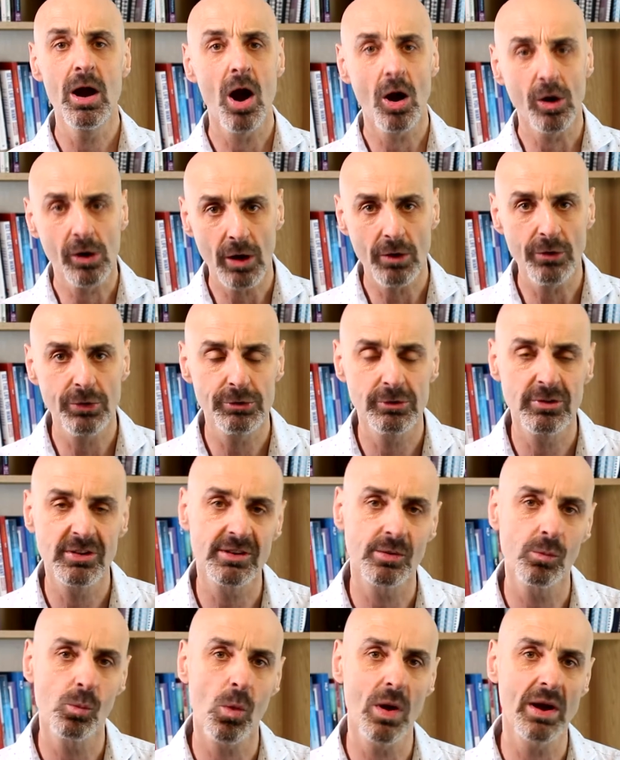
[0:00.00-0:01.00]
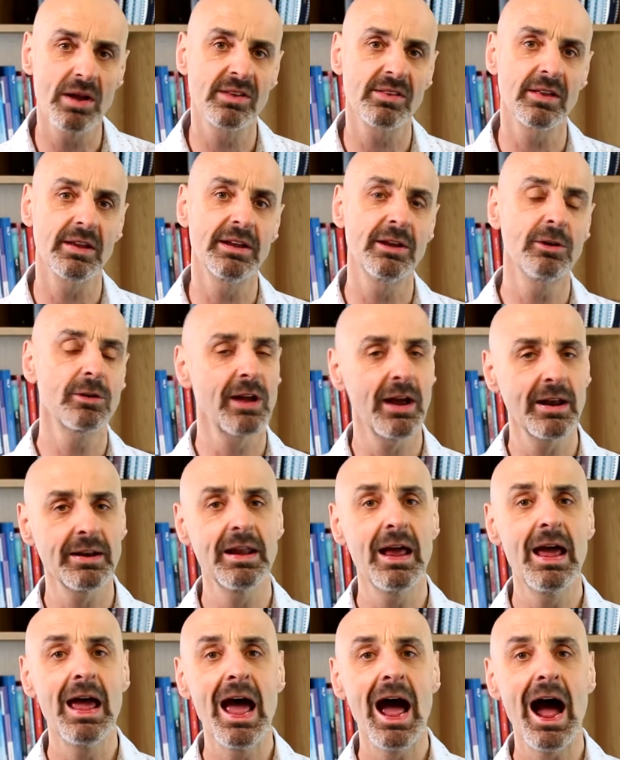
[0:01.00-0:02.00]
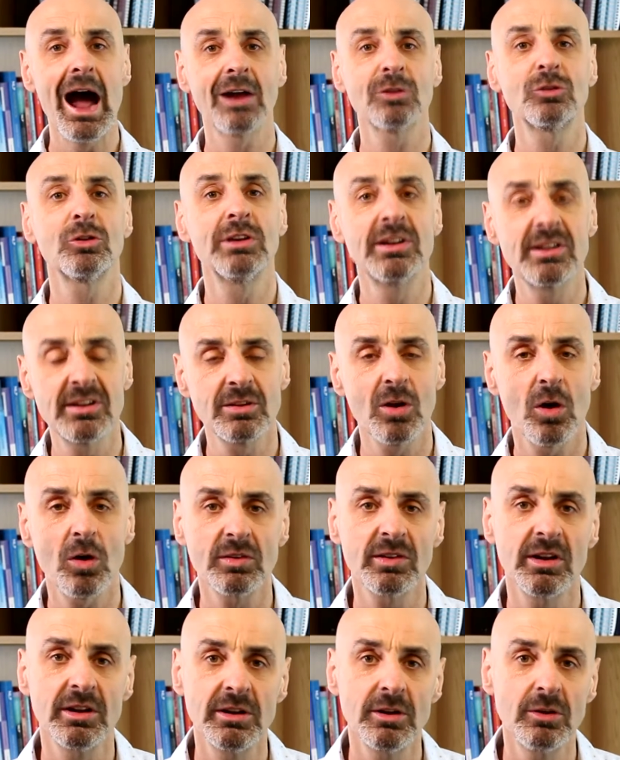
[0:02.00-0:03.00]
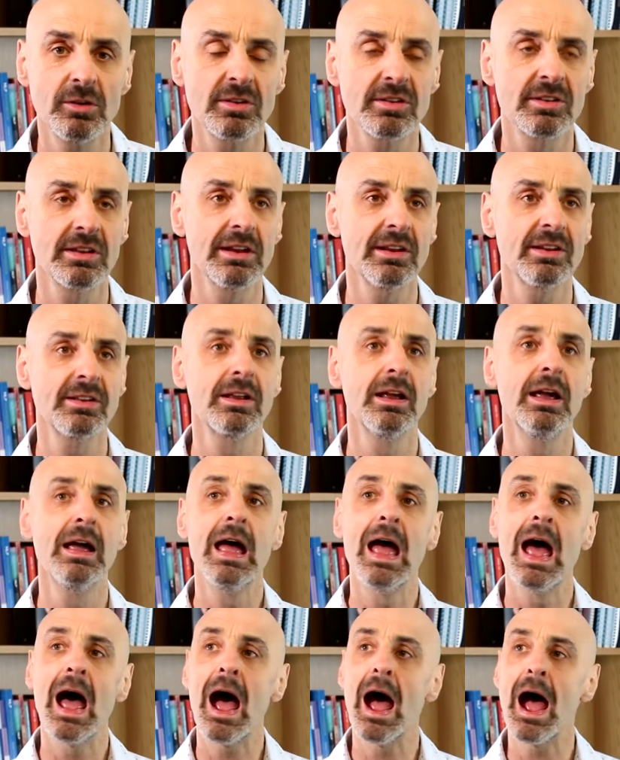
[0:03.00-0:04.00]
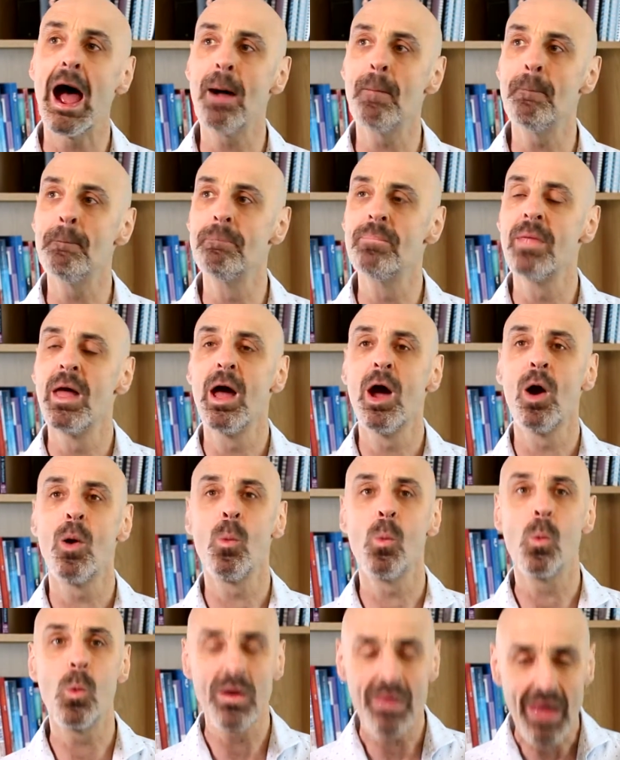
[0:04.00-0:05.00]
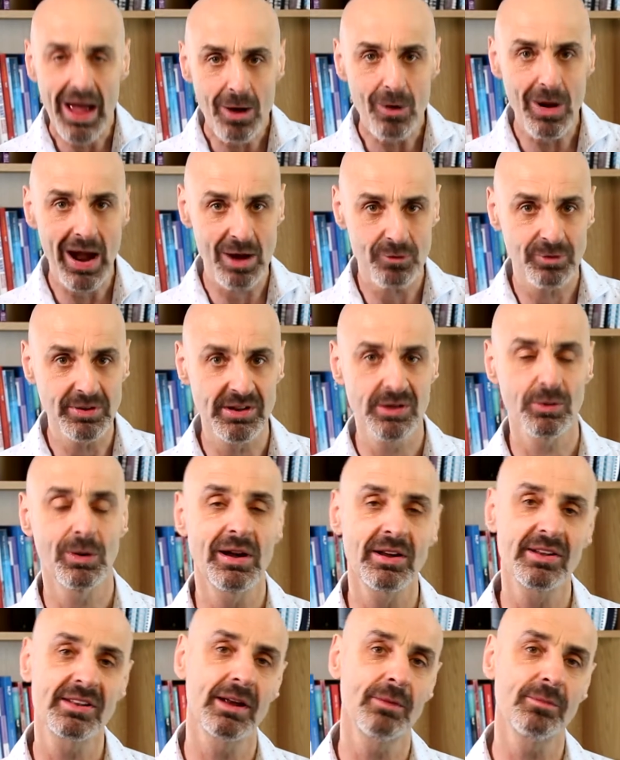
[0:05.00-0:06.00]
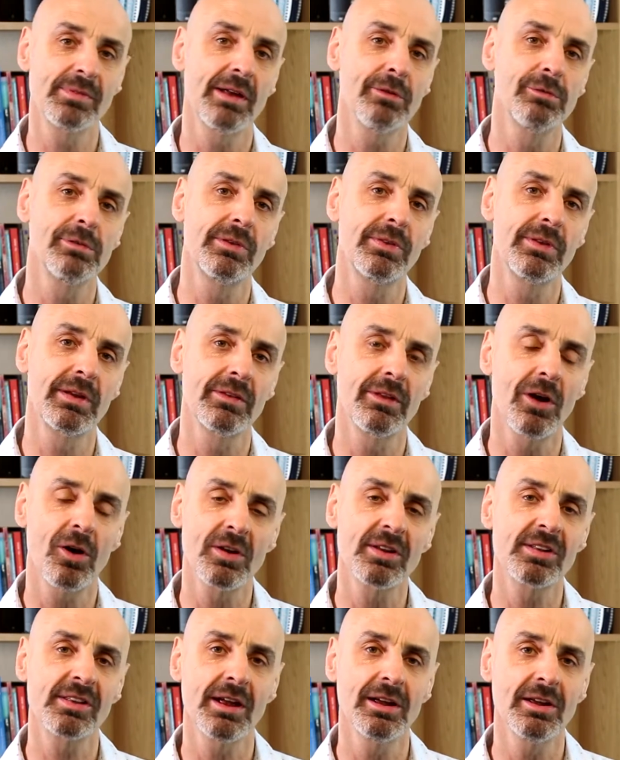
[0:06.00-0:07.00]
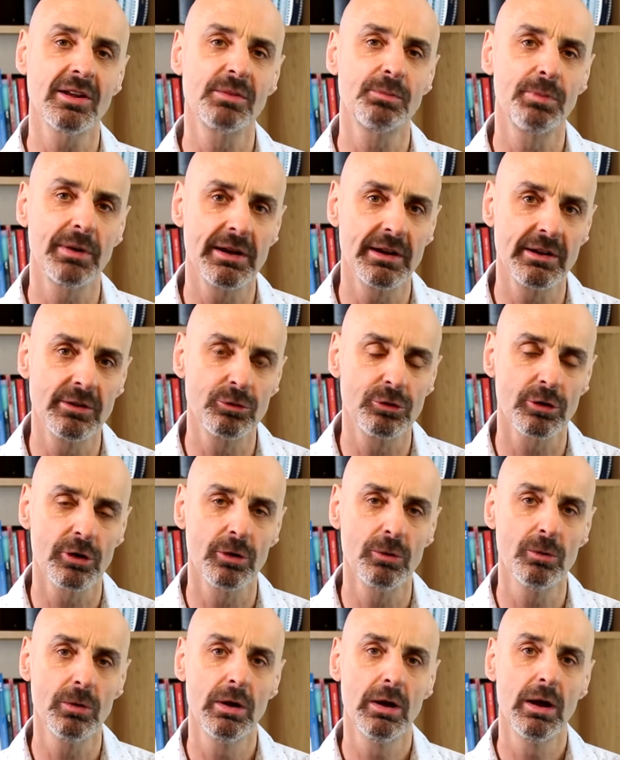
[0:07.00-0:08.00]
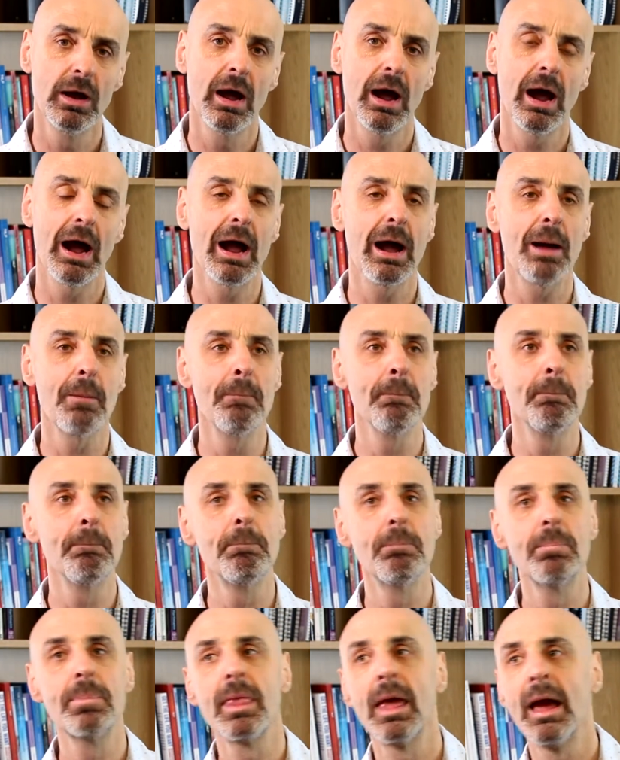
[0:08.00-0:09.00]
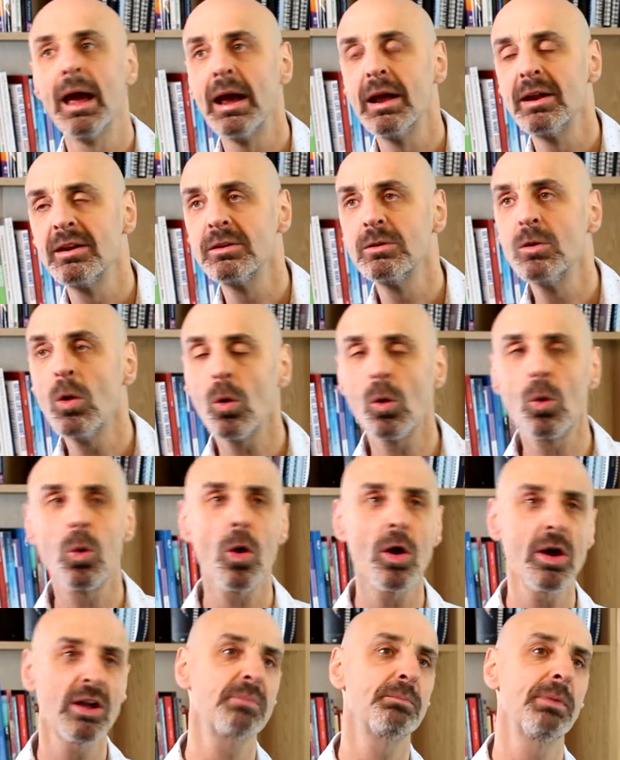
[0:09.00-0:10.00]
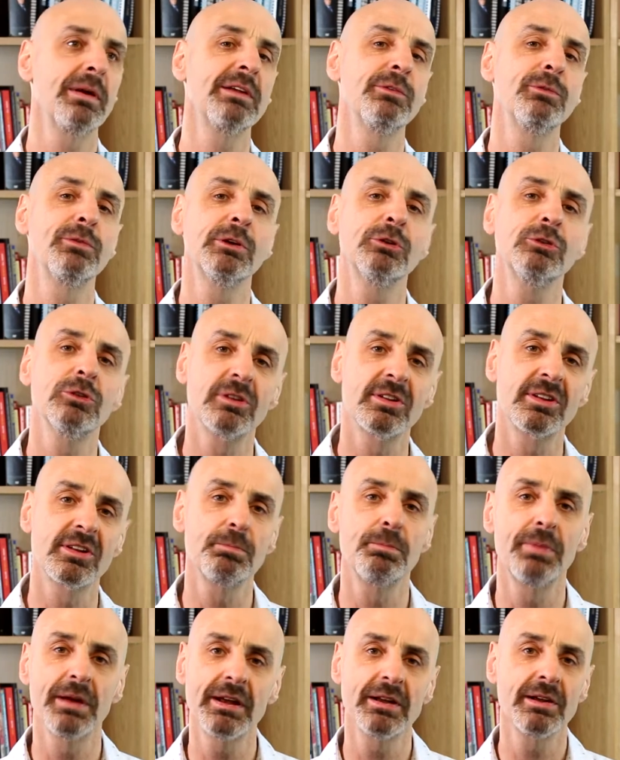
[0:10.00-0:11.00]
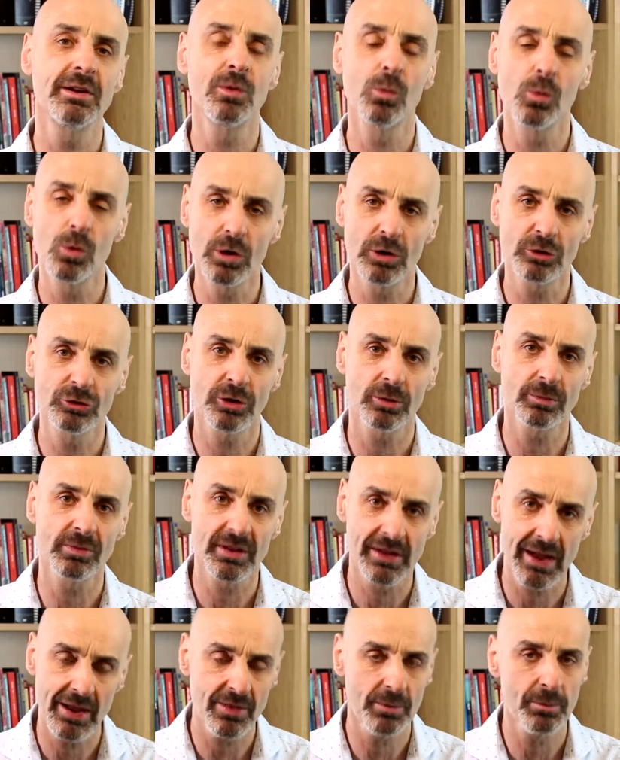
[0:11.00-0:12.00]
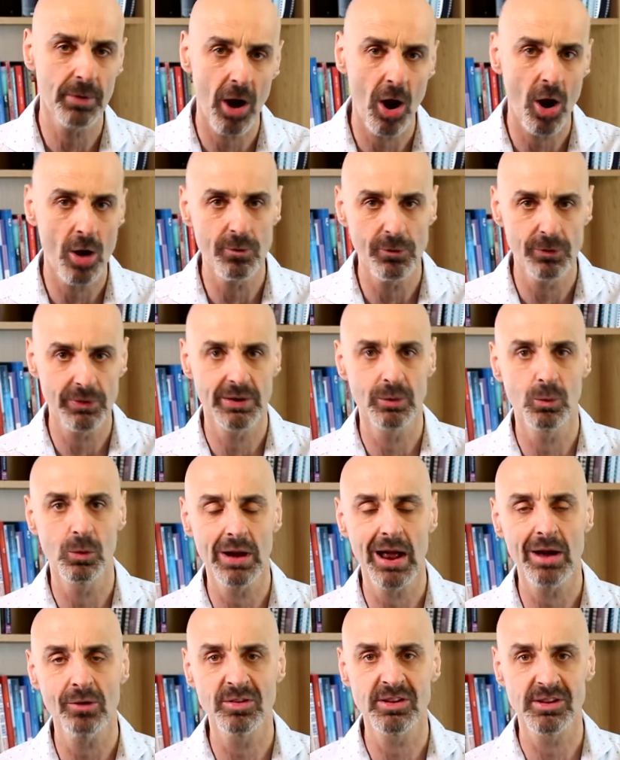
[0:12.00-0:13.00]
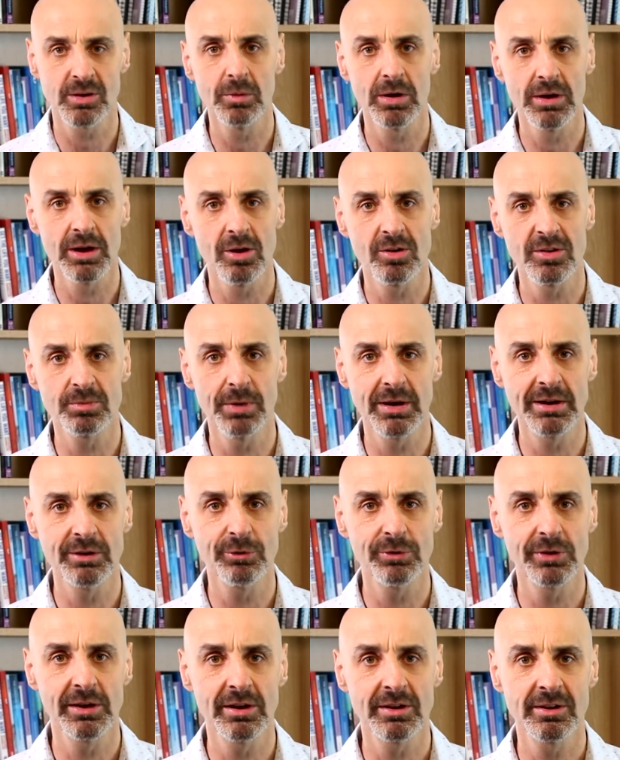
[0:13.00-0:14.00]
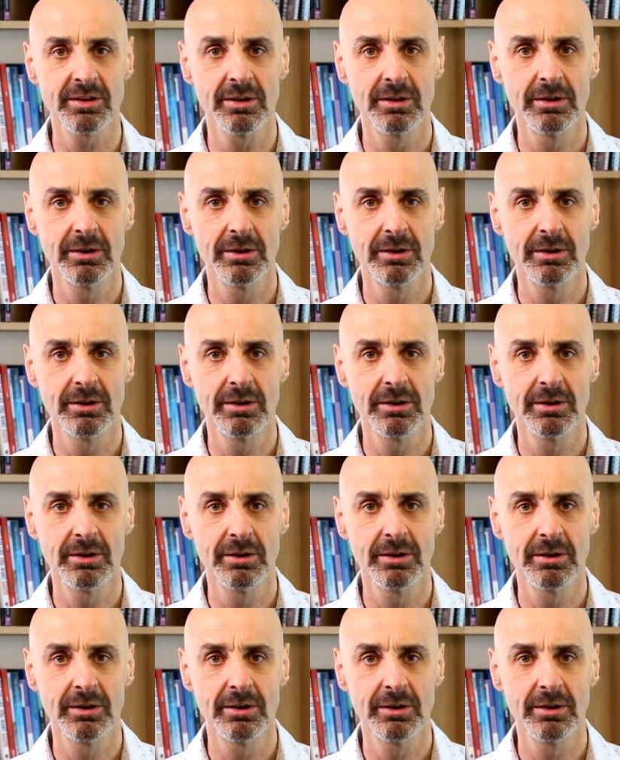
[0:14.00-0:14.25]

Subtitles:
I'll go through some ways that you can actually start to use this without having to accept everything that I say as being true. Not quite as beneficial as being in a workshop together, but hopefully we'll have some of those benefits.